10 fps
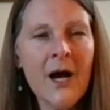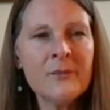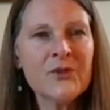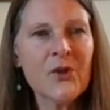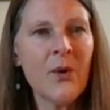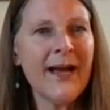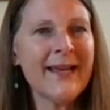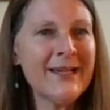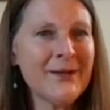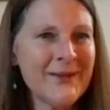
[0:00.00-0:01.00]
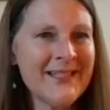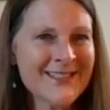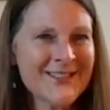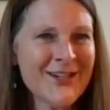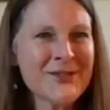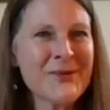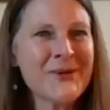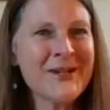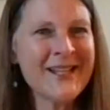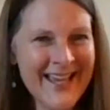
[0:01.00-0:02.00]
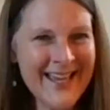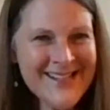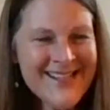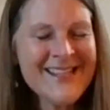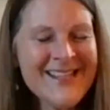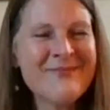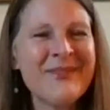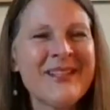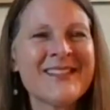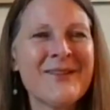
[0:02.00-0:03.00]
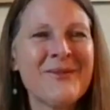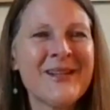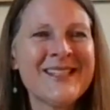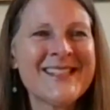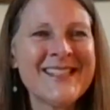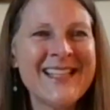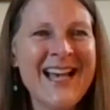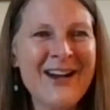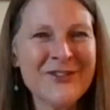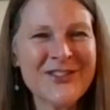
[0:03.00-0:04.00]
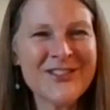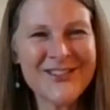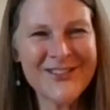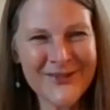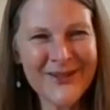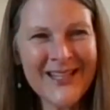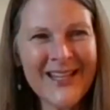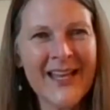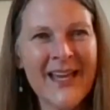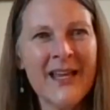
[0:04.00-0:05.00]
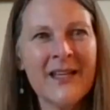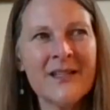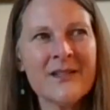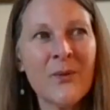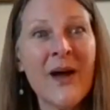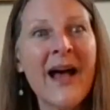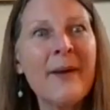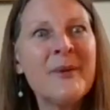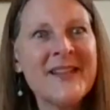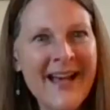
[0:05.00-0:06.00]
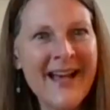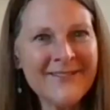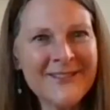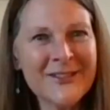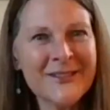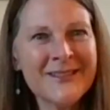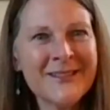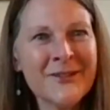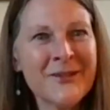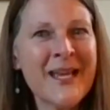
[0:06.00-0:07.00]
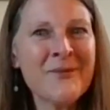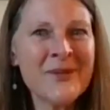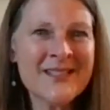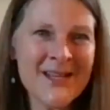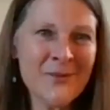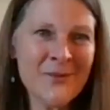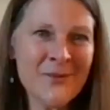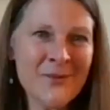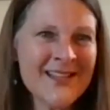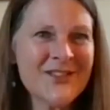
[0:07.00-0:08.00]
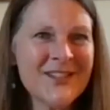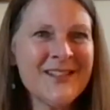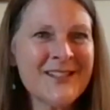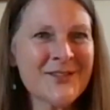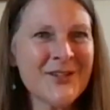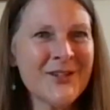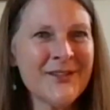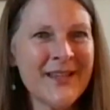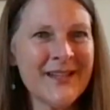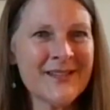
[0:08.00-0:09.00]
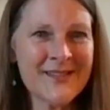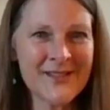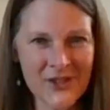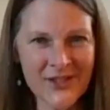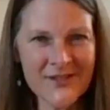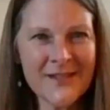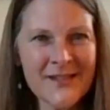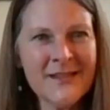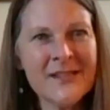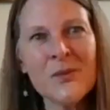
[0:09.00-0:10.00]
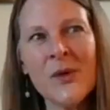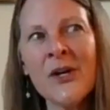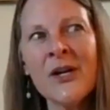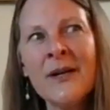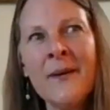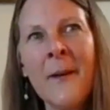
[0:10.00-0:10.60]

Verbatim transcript: So I can't wait to talk to her again, because I want to see how she's doing and what happened after. You know, again, we say one session is all that is suggested in this work.